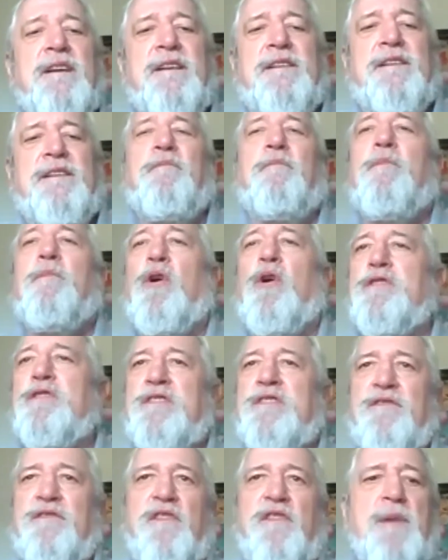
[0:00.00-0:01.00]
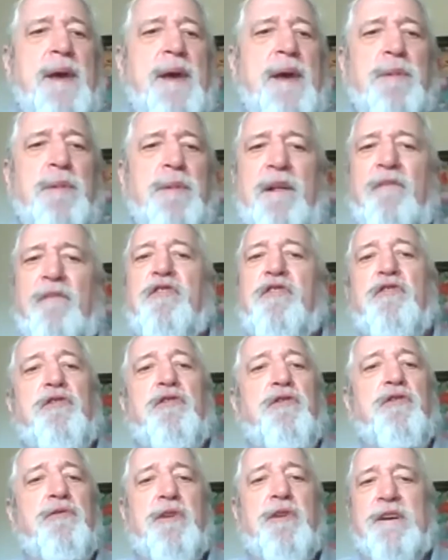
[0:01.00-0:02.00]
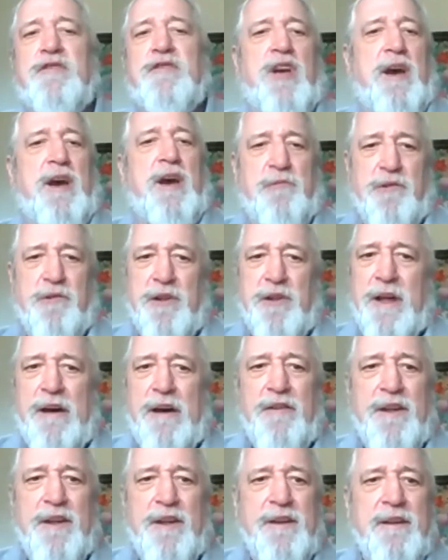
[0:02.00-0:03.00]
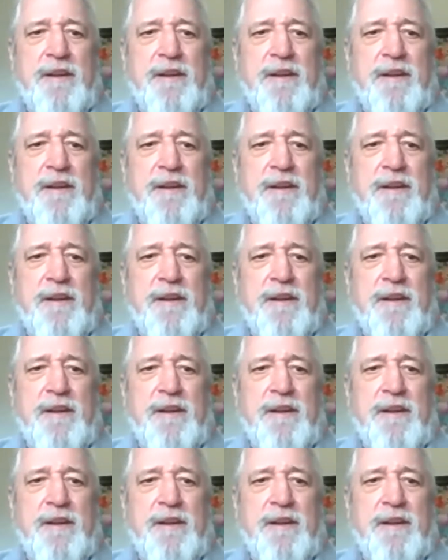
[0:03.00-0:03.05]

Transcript: Most of them have been through a Chapter 11.